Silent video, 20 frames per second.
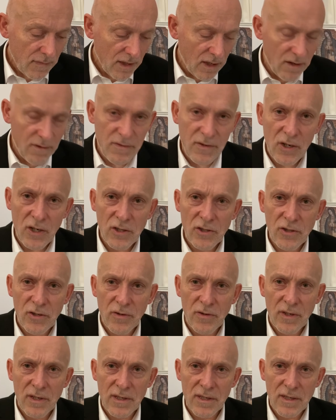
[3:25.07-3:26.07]

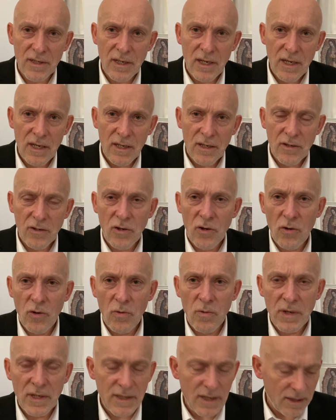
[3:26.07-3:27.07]
virtue that's not
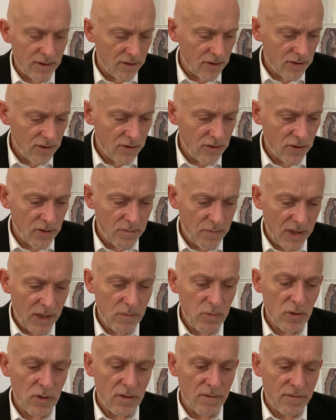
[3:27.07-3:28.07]
always understood.
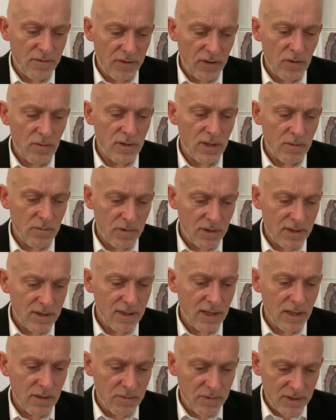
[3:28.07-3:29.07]
People confuse it with
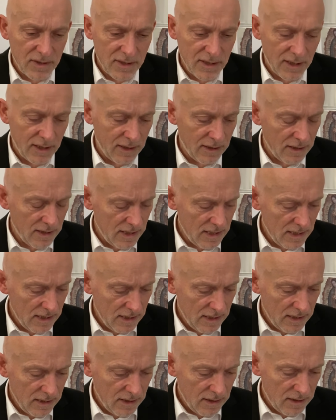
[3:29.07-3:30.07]
celibacy.
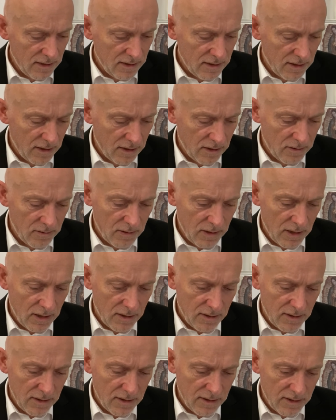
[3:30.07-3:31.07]

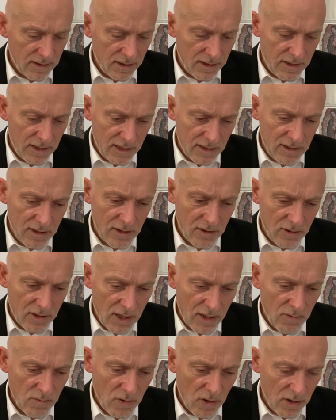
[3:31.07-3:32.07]
So you need to look
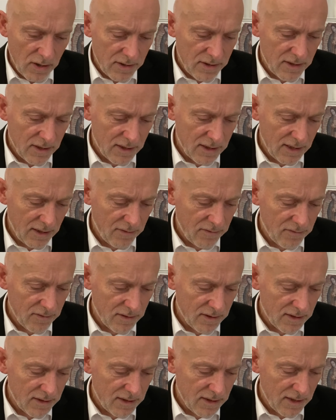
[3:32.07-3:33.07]
at what is the
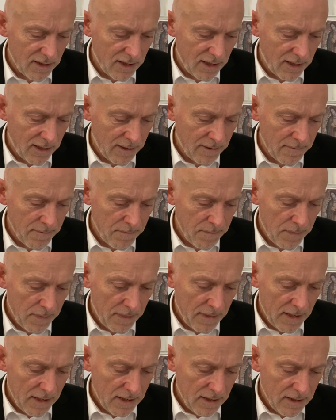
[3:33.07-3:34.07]
difference there.
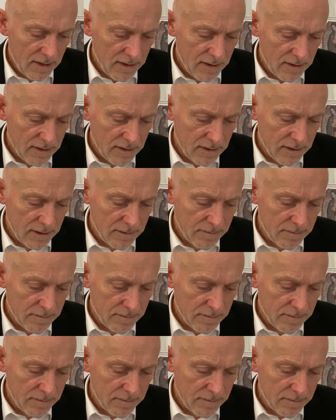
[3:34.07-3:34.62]
I